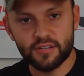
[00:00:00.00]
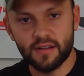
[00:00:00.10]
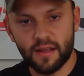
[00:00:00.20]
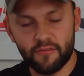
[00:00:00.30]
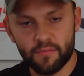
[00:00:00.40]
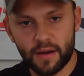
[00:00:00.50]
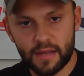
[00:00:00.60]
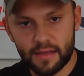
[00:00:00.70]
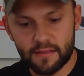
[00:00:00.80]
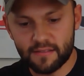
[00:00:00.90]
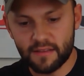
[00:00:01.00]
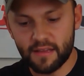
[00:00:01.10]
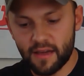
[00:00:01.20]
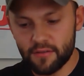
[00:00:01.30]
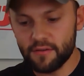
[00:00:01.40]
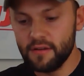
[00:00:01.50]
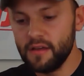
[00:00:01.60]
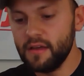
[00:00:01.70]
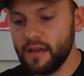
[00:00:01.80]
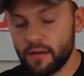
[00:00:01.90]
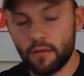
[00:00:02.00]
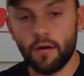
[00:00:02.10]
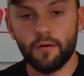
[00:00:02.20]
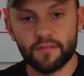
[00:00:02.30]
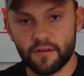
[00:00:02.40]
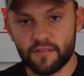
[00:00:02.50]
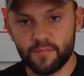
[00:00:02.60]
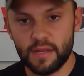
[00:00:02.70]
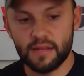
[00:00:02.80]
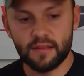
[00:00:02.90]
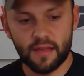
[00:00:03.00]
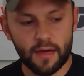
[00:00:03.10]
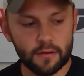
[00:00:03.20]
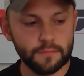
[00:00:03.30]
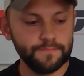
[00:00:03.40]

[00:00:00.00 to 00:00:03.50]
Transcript: and everybody gets together, it'll all start spinning together.